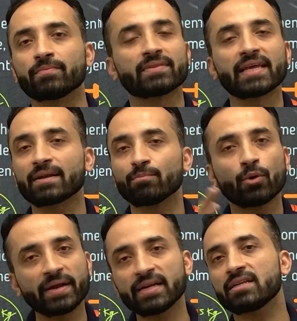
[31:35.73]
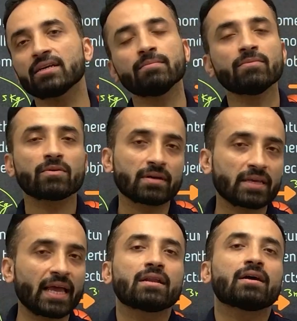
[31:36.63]
That momentum
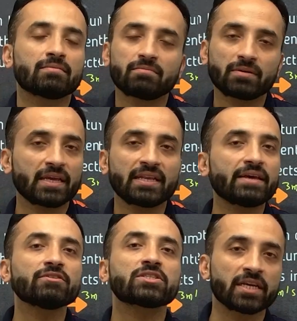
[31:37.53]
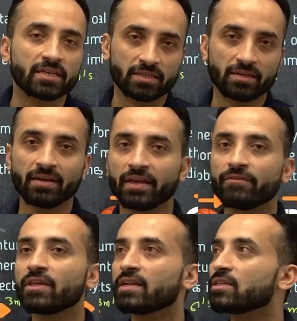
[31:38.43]
can never change if
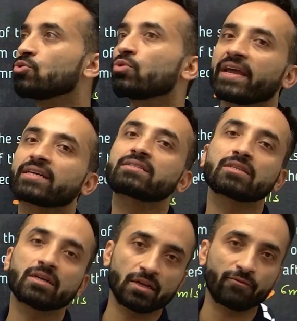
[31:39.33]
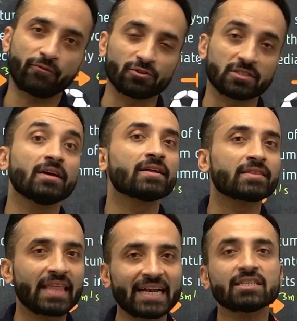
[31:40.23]
there is no external force.
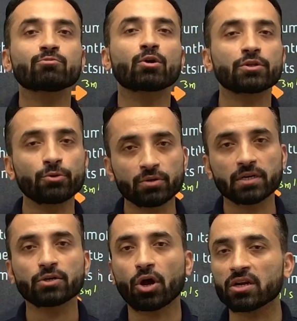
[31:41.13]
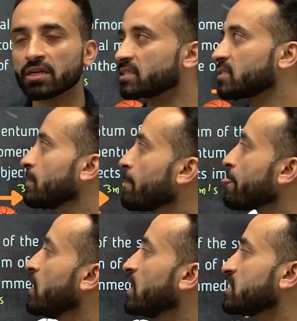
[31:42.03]
That is what Newton taught us,
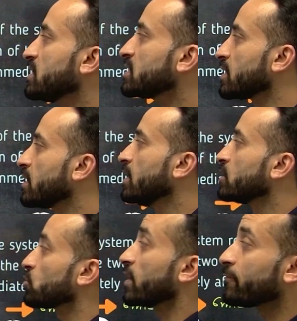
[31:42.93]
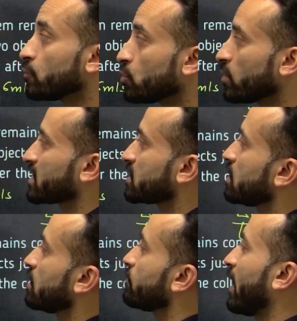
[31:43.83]
isn't it? So if no
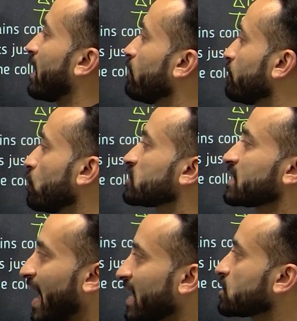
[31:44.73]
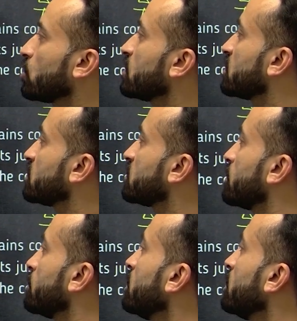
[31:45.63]
external force acts on a system,